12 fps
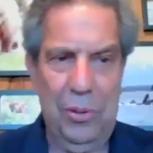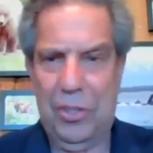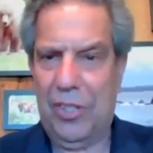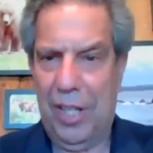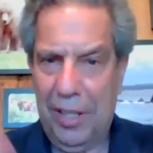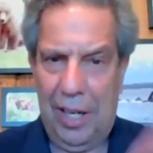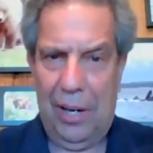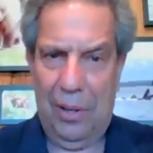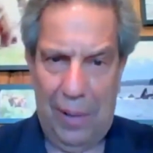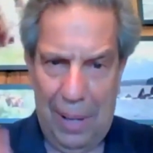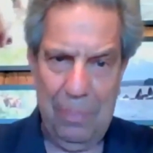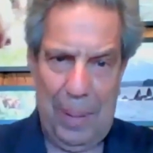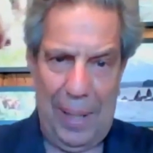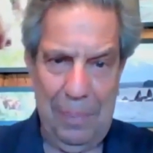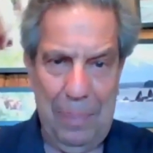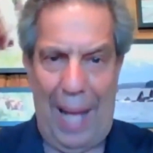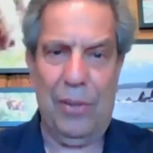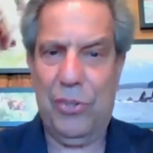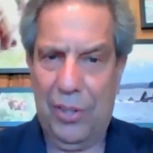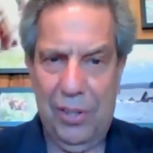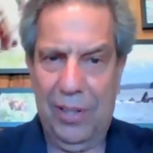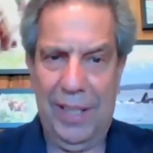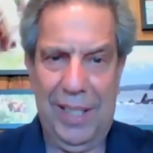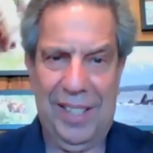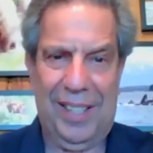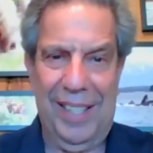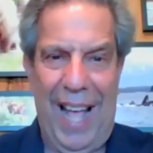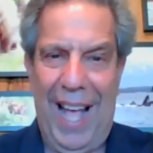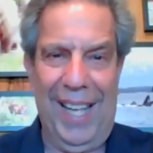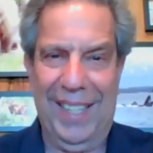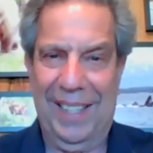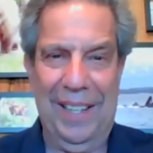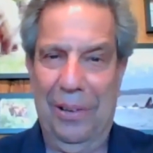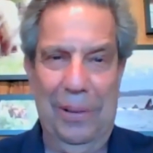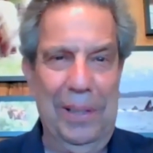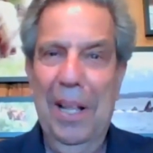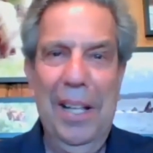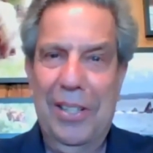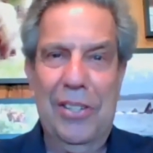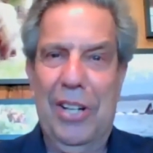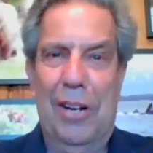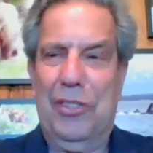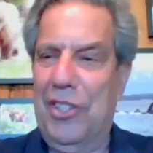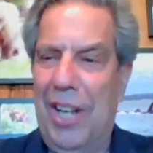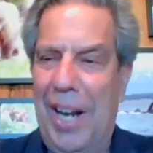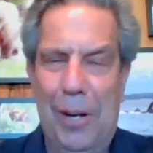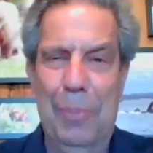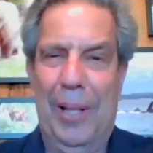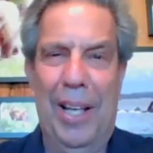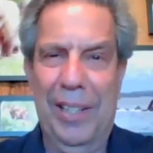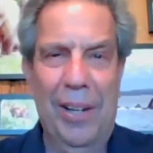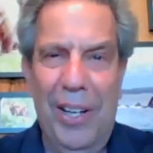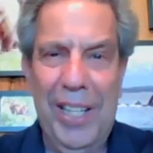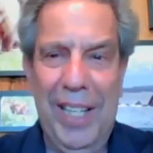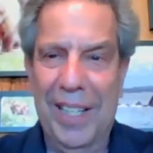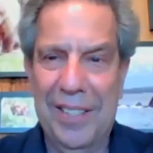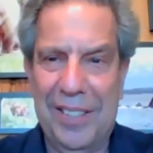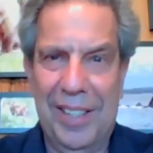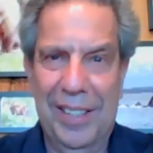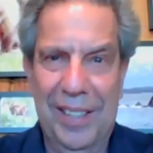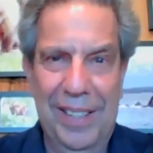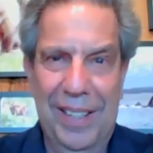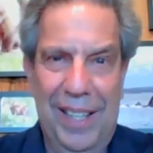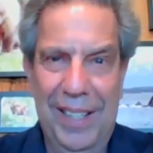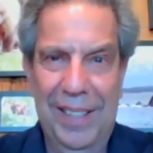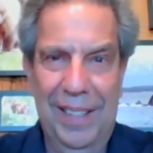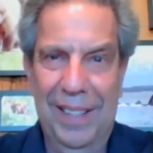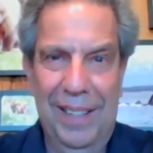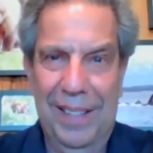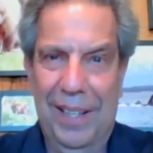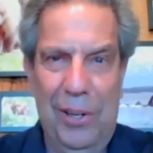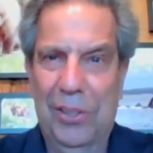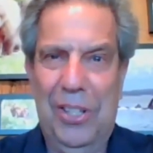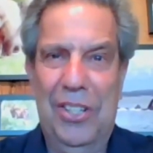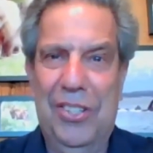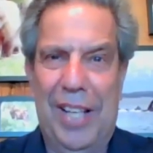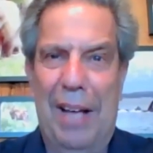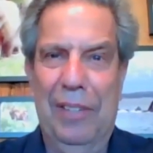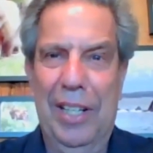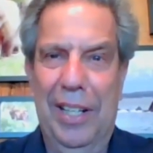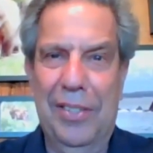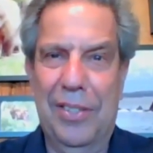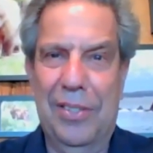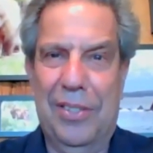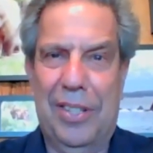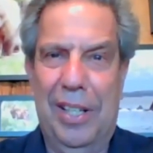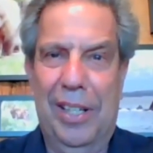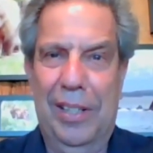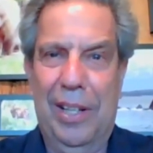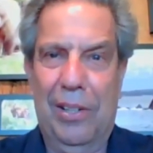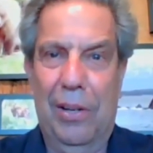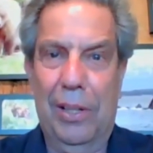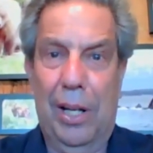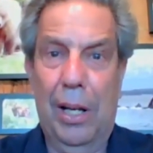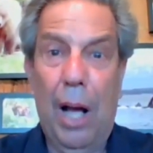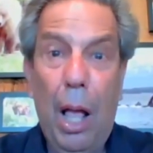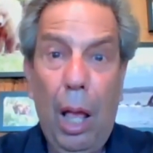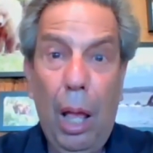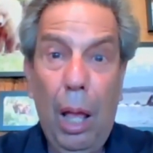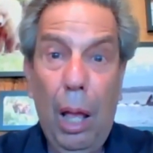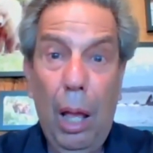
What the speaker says: suits, and I'm being Bowzer and this and that, and the Jefferson Airplane audience in the early 70s is sitting there going like,